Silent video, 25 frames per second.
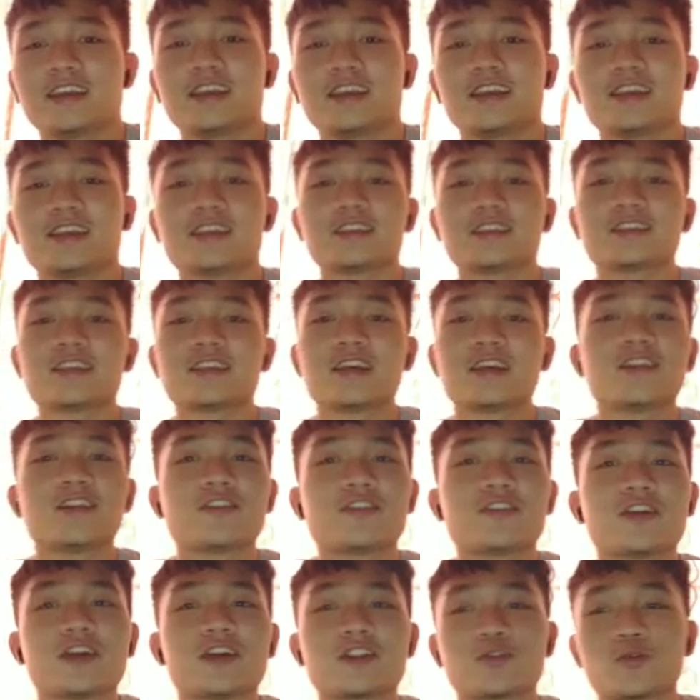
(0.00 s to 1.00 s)
It is said
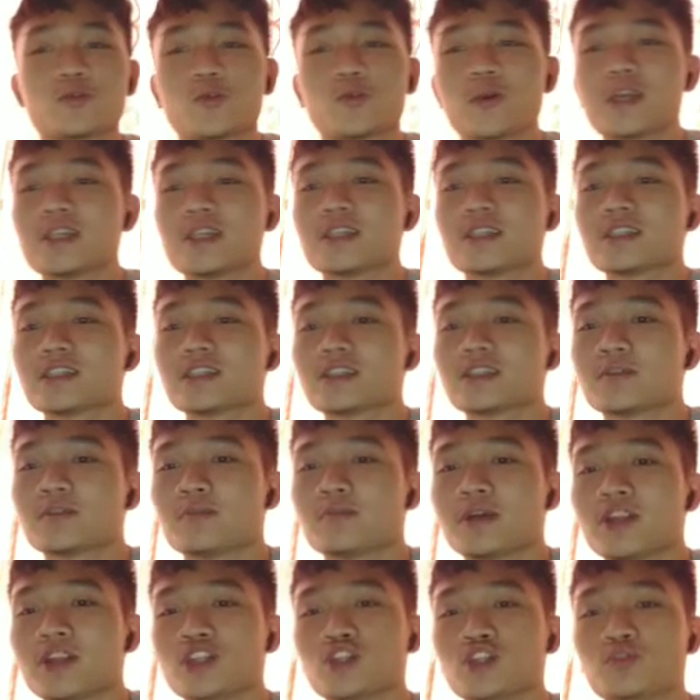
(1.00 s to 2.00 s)
that waste
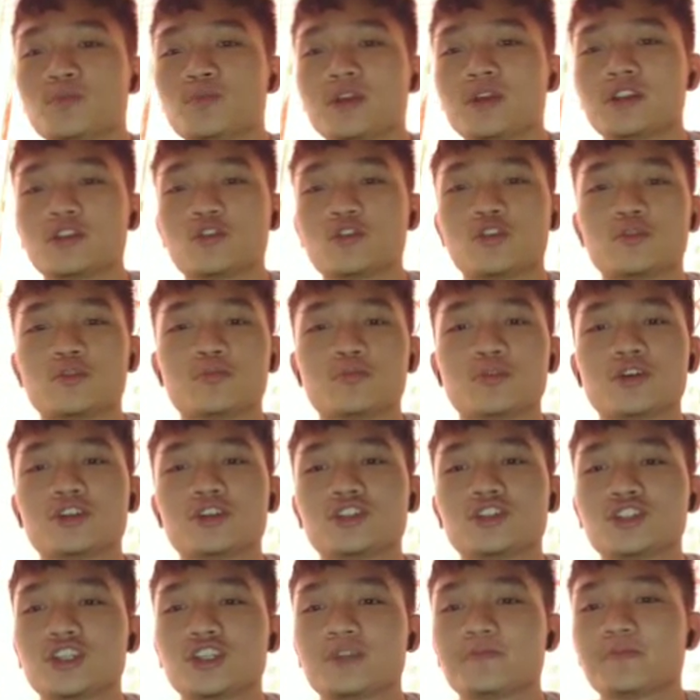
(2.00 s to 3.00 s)
management on board
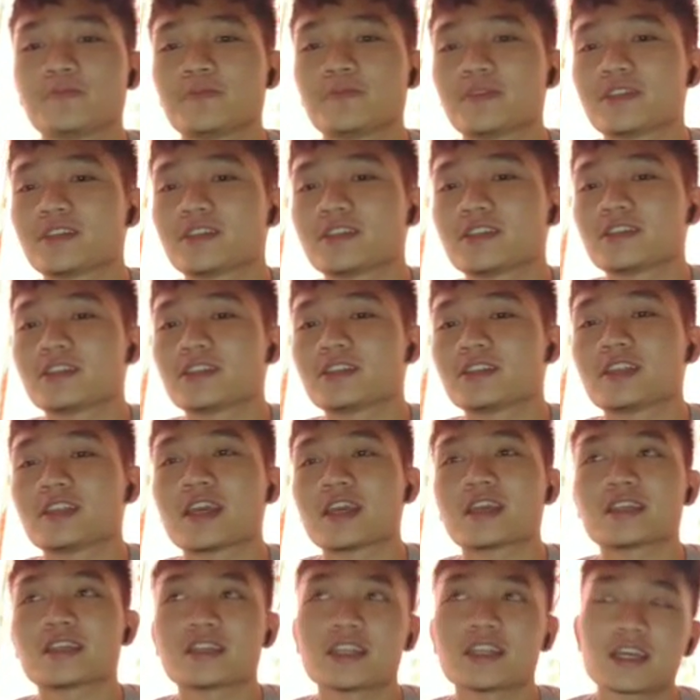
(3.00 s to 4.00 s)
ship is
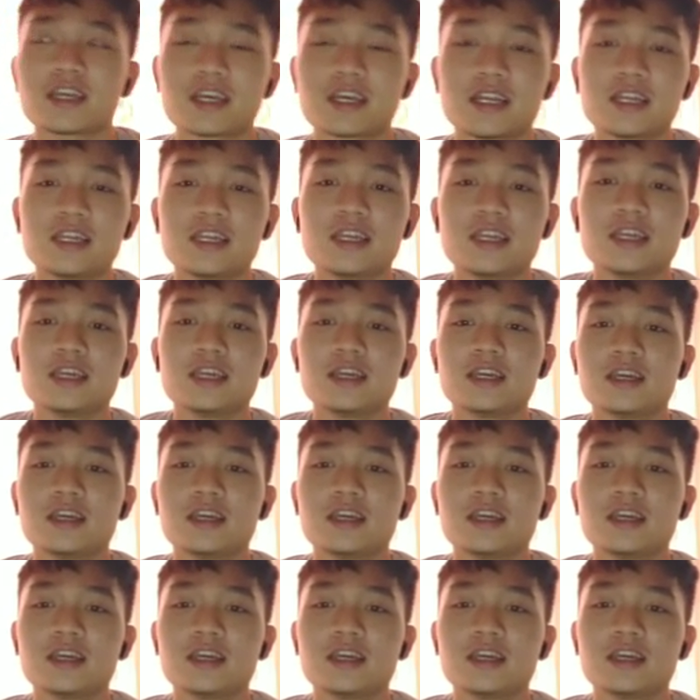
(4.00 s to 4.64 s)
technically